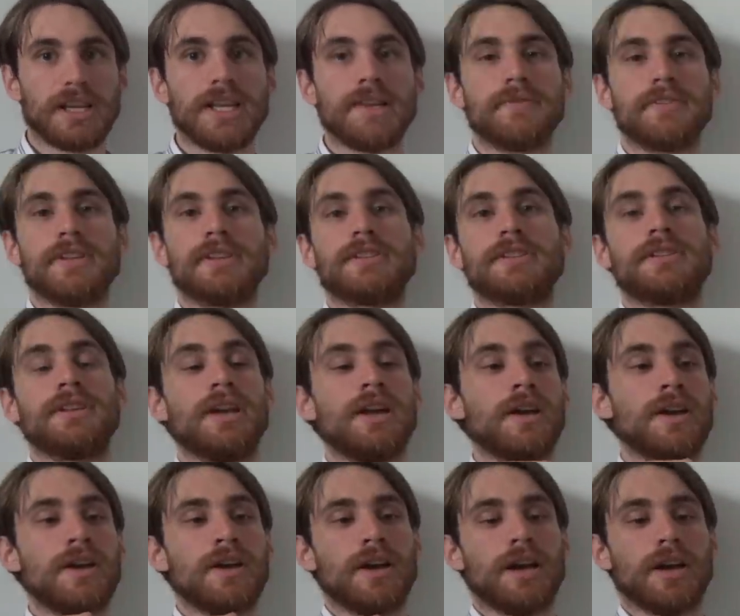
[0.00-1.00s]
It gives us
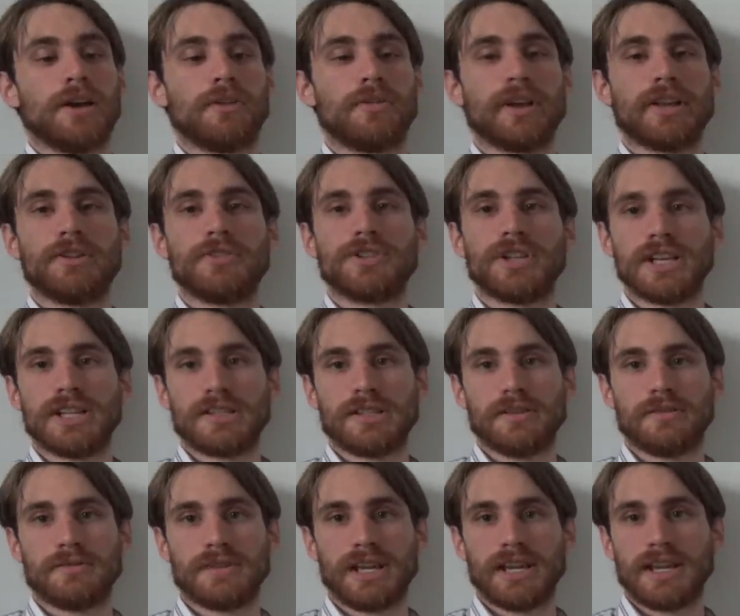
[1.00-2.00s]
a greater
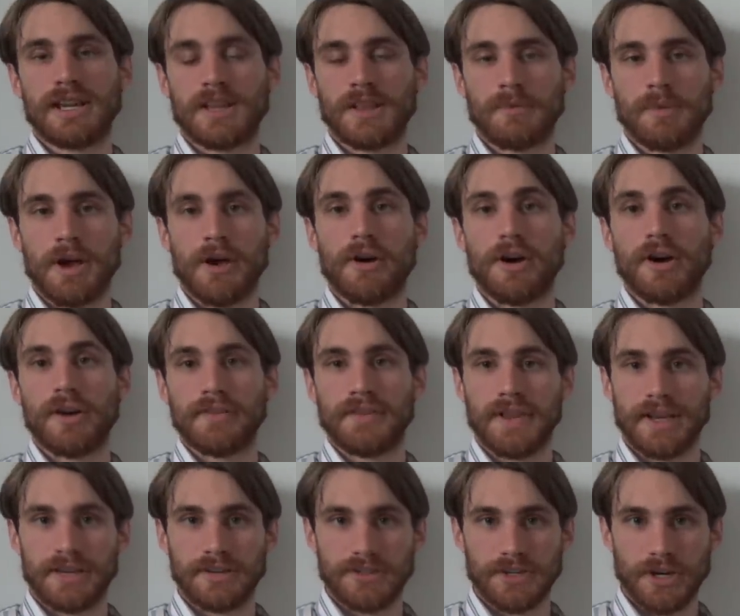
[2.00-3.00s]
chance of taking them out on
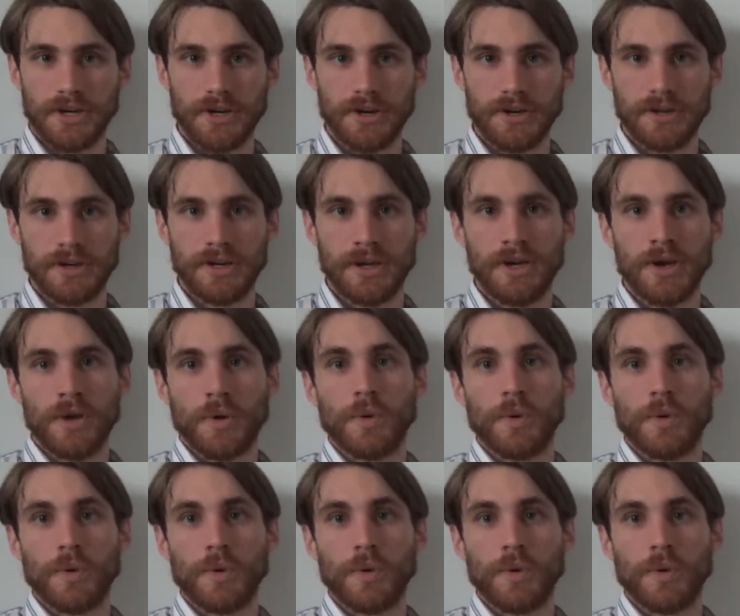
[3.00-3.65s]
that turn,